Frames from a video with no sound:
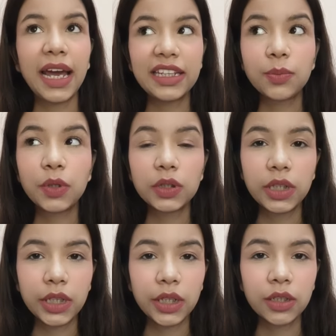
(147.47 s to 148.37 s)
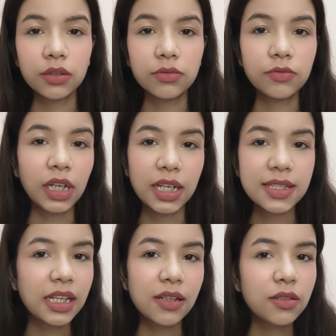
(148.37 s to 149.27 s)
9th birthday wala
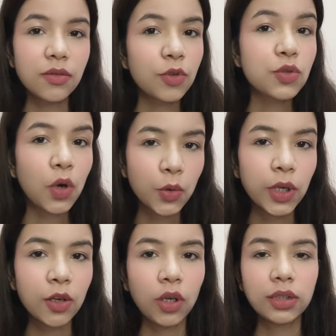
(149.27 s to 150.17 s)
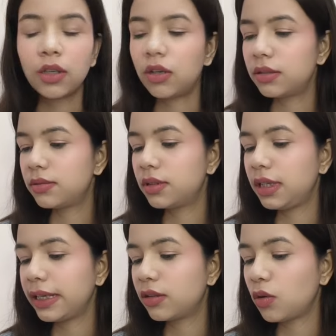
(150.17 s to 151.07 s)
sale was not going on
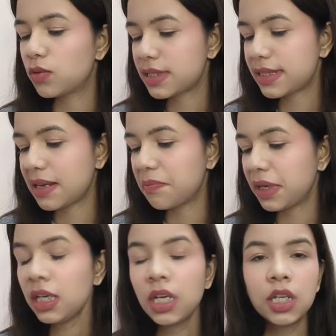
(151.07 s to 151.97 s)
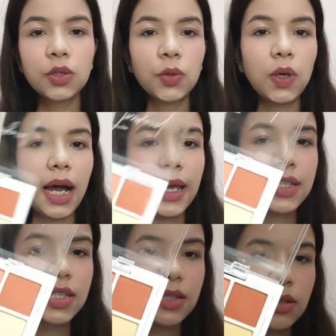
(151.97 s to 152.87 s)
like us time pe. So I
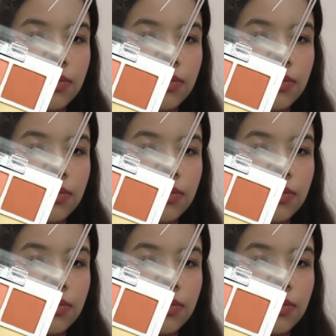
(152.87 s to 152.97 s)
just